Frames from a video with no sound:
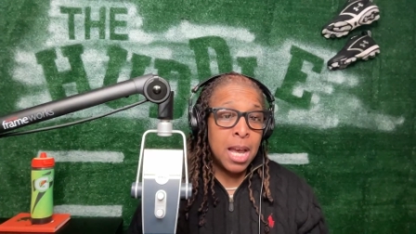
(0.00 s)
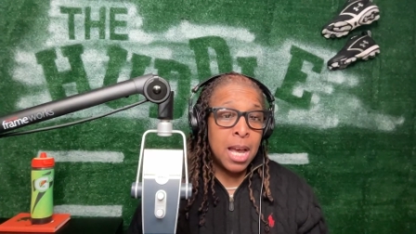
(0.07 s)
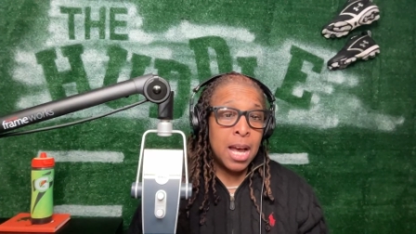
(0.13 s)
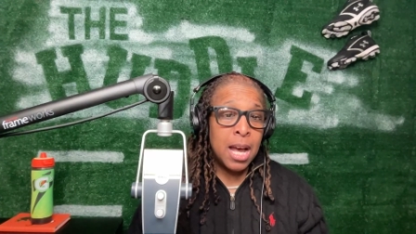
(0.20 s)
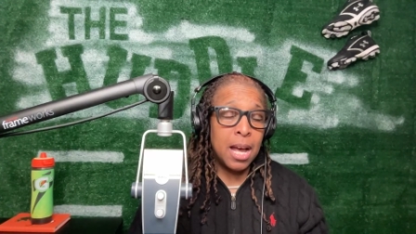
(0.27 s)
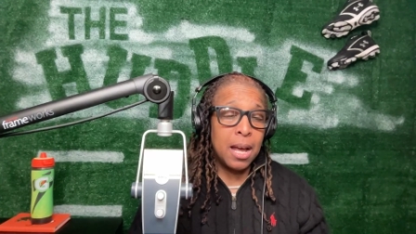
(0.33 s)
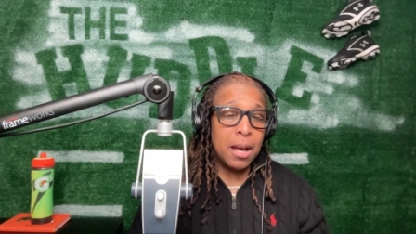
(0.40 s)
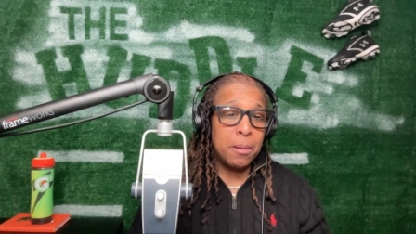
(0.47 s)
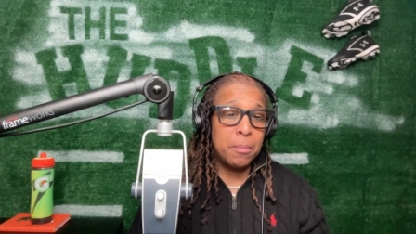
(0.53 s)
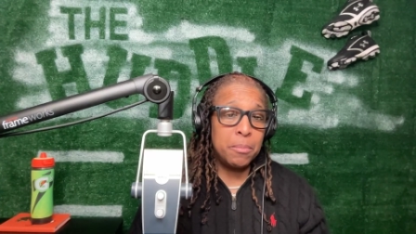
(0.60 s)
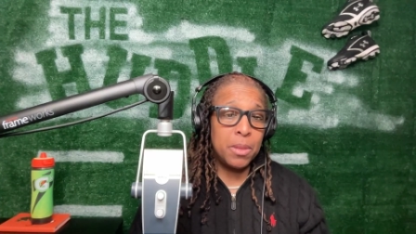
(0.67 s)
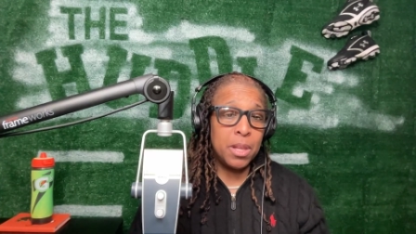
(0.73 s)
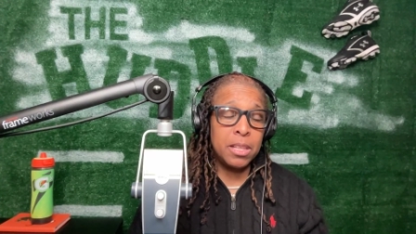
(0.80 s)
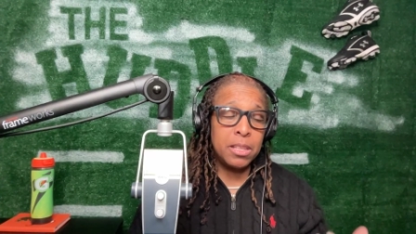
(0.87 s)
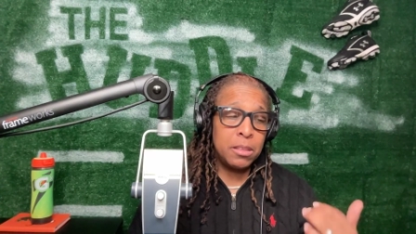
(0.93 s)

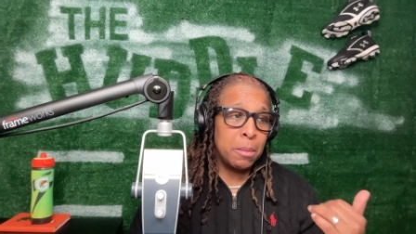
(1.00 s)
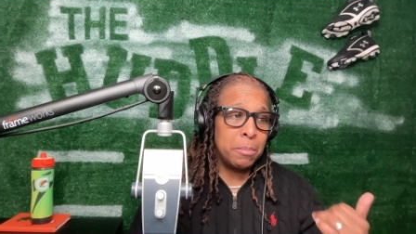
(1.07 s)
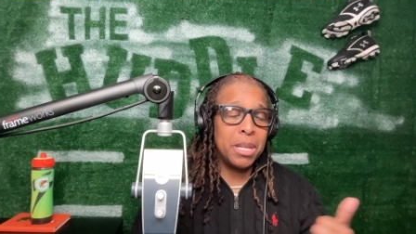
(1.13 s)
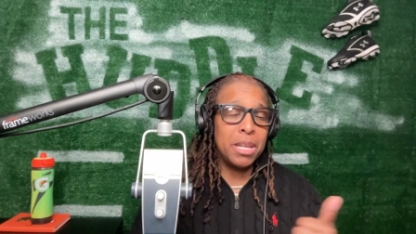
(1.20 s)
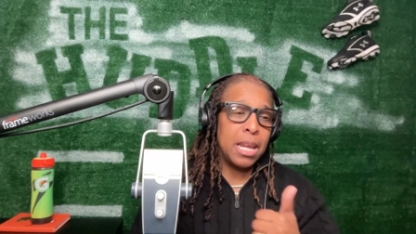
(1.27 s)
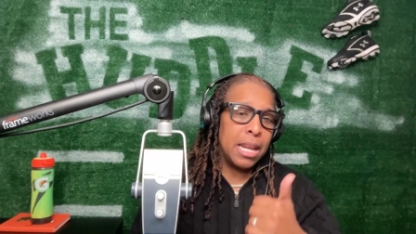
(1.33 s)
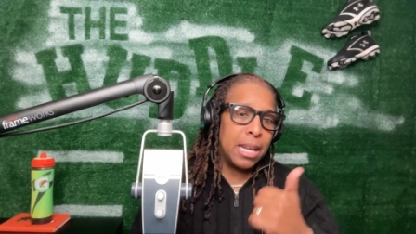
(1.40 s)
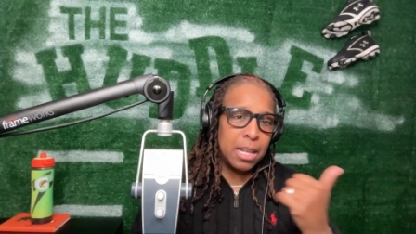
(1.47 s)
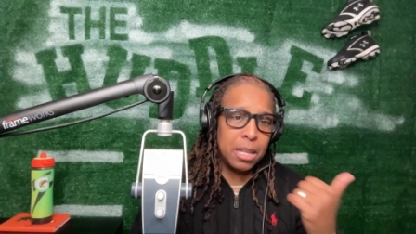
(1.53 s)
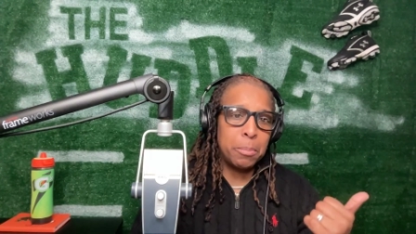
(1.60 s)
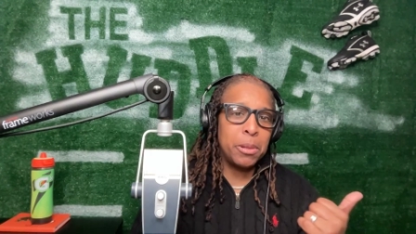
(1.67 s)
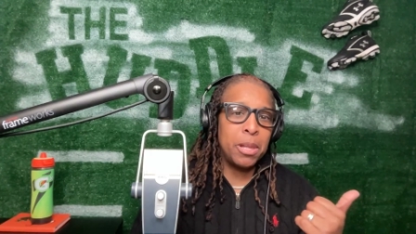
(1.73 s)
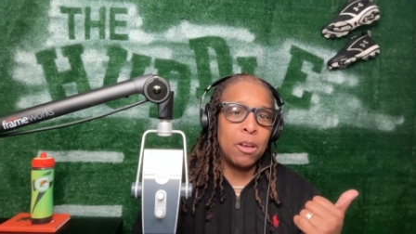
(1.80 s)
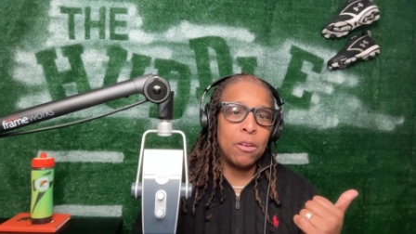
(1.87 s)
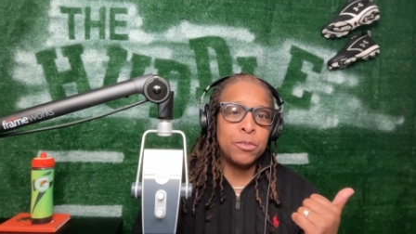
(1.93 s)
And in the
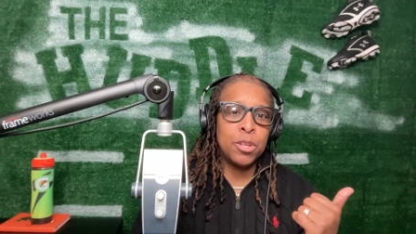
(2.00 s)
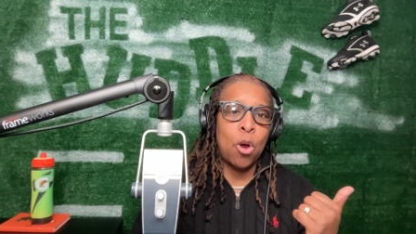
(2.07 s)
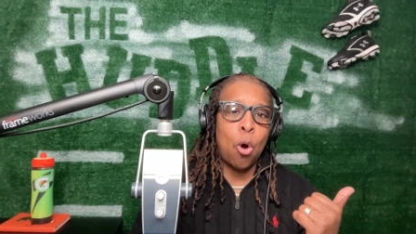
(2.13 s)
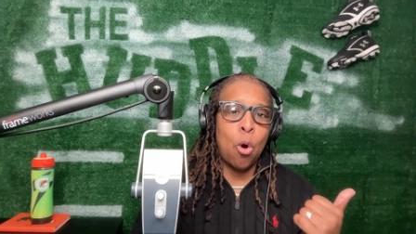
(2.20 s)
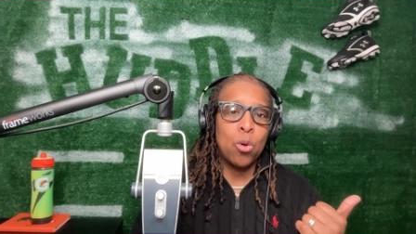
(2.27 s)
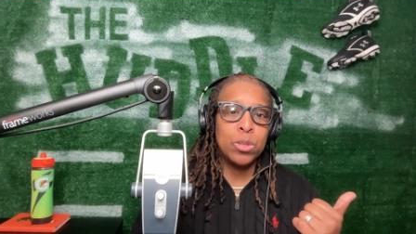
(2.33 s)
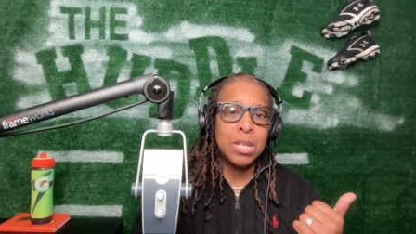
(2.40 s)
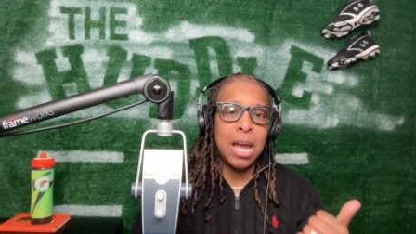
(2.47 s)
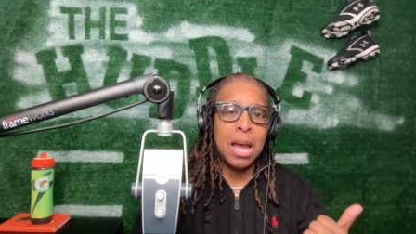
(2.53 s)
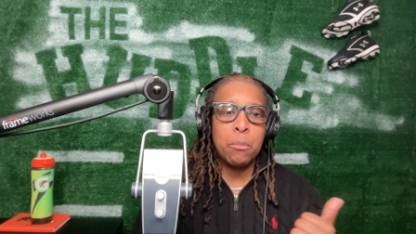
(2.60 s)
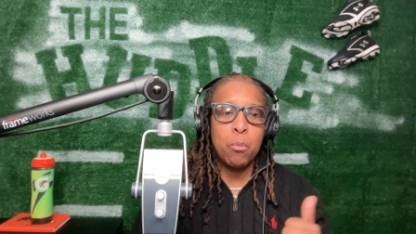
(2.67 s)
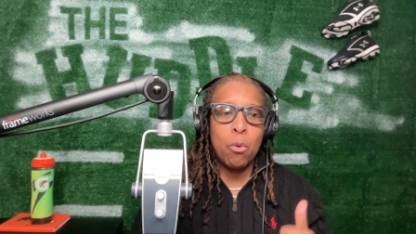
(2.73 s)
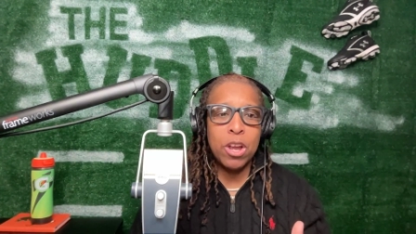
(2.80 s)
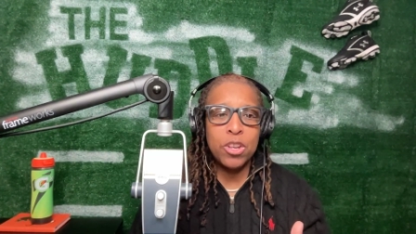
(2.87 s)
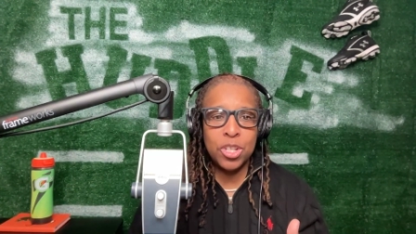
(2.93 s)
playoffs,
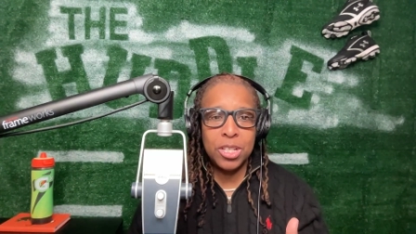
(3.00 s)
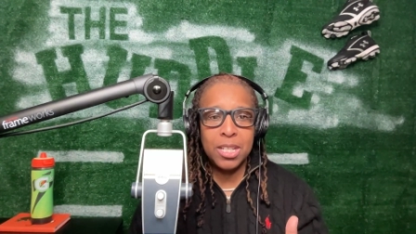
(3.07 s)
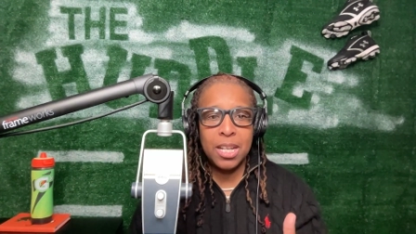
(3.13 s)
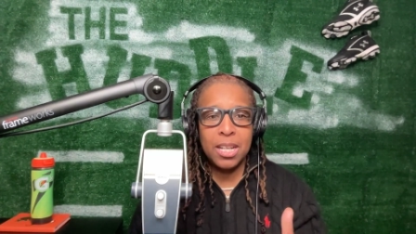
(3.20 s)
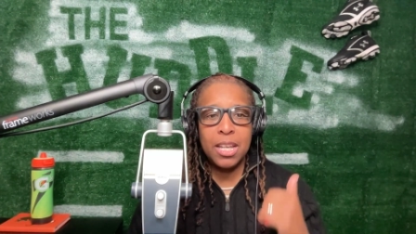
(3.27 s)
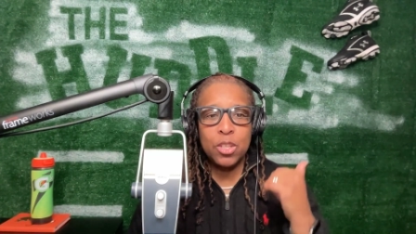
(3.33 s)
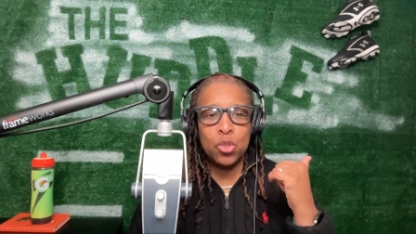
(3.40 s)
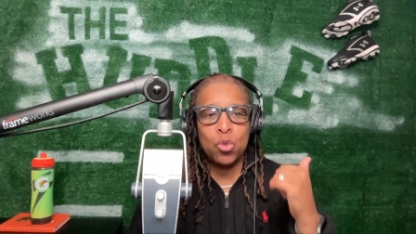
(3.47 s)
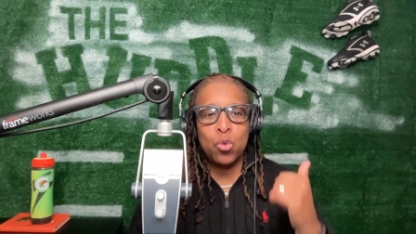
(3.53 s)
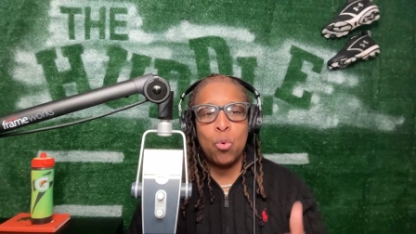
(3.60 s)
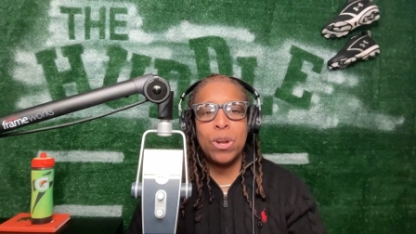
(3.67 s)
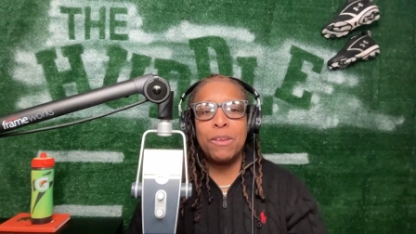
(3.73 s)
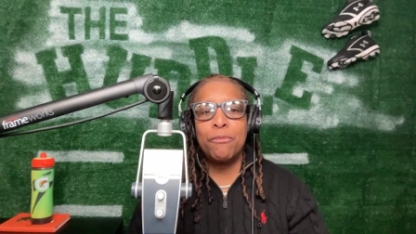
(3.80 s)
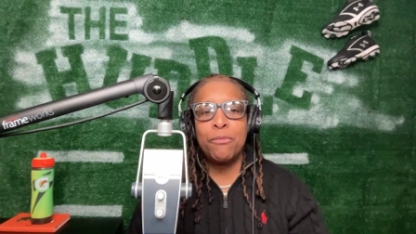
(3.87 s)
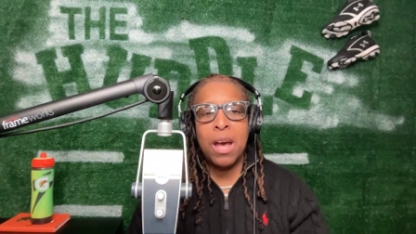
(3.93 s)
all-time Washington is
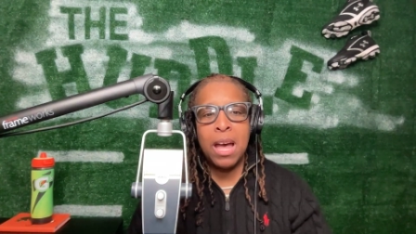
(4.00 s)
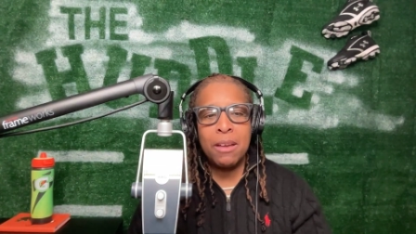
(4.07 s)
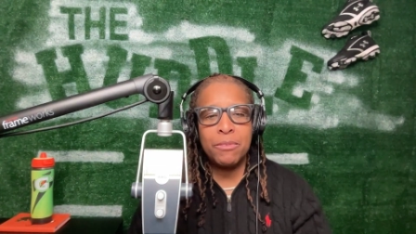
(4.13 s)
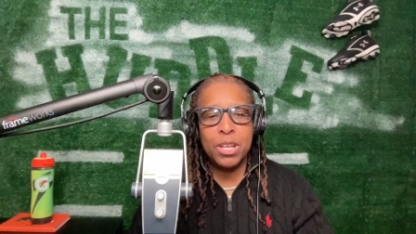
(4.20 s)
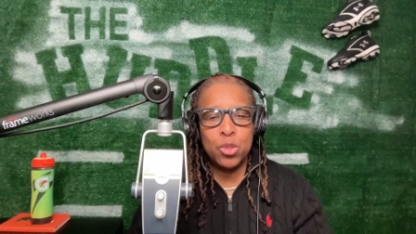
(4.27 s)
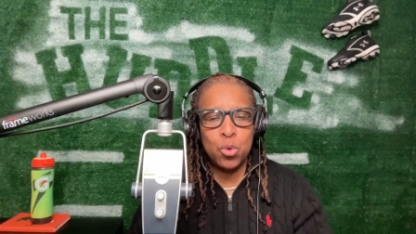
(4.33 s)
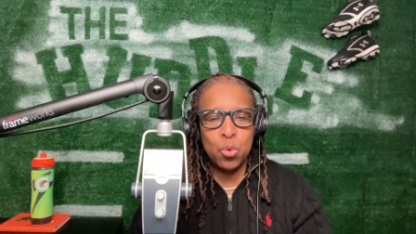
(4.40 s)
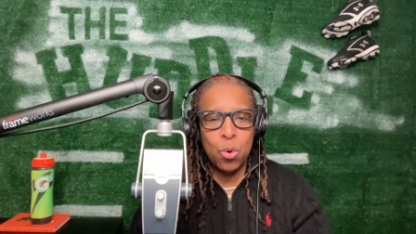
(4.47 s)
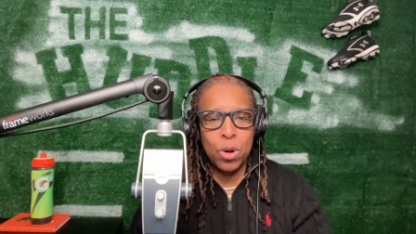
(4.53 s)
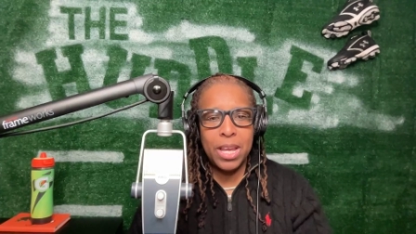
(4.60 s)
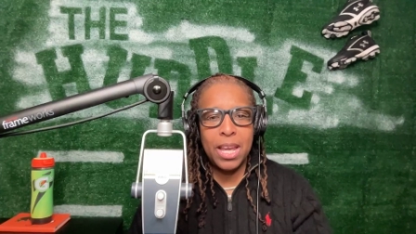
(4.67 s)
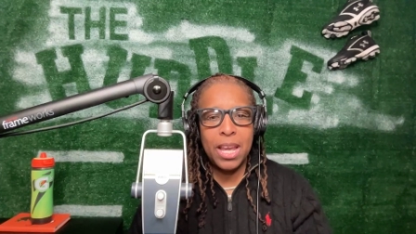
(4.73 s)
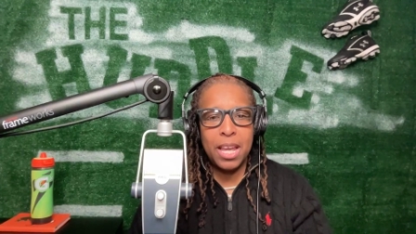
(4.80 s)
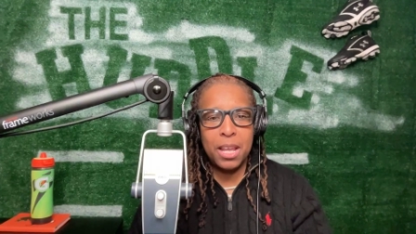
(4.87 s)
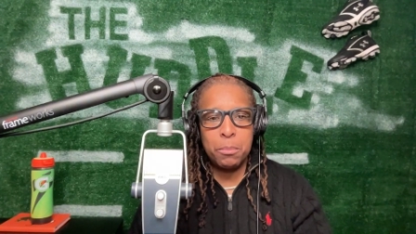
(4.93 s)

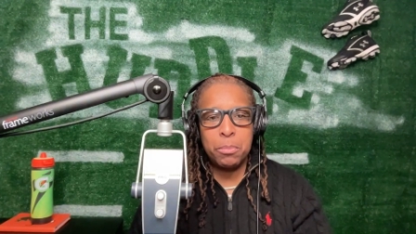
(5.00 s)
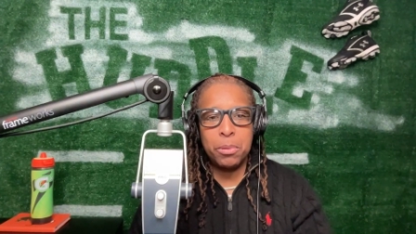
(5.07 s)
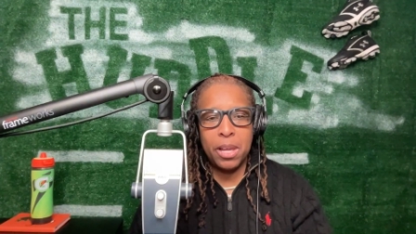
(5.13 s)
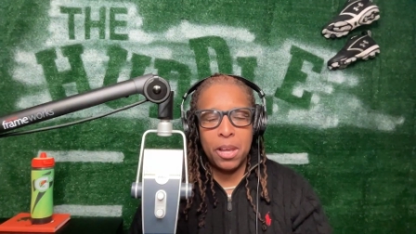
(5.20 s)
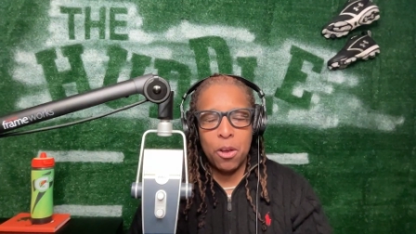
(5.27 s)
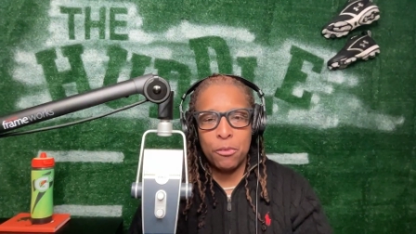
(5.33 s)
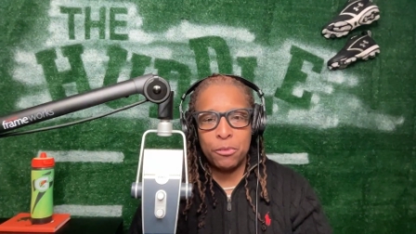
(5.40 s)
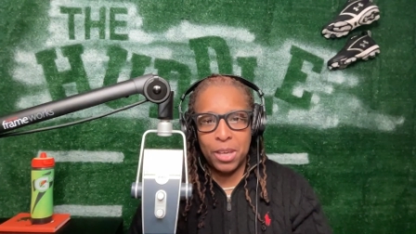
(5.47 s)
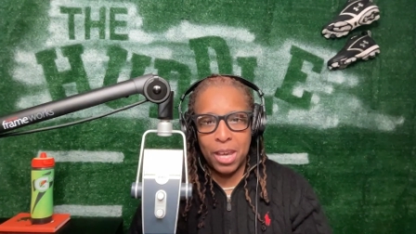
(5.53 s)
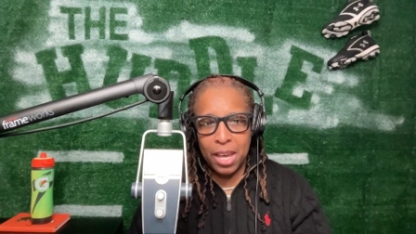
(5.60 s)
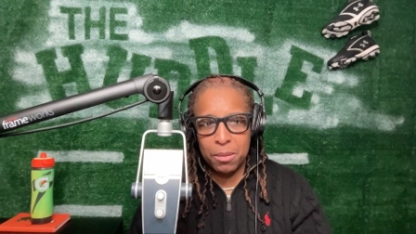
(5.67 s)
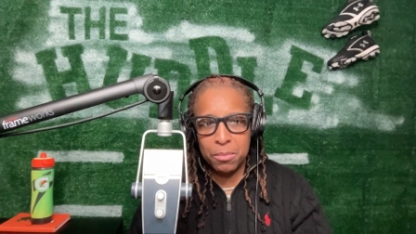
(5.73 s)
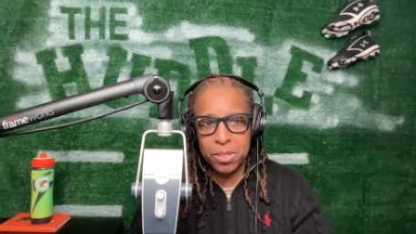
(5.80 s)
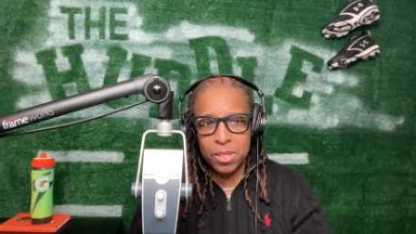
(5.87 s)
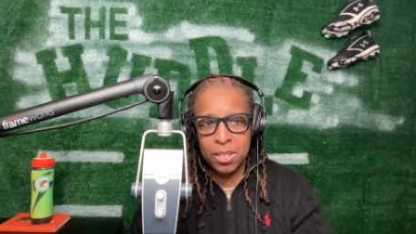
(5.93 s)
25-20 in playoff
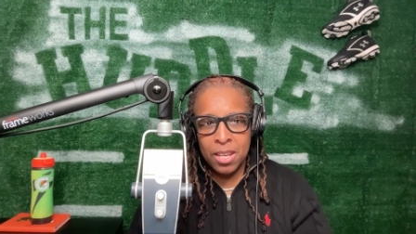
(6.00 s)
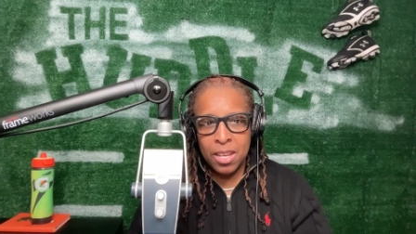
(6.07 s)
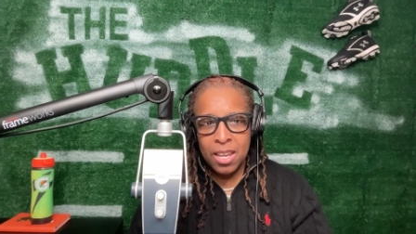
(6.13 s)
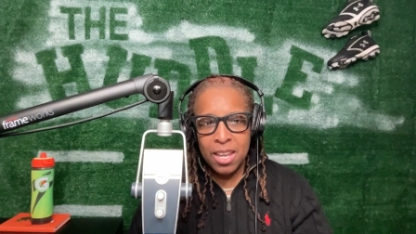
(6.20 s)
games,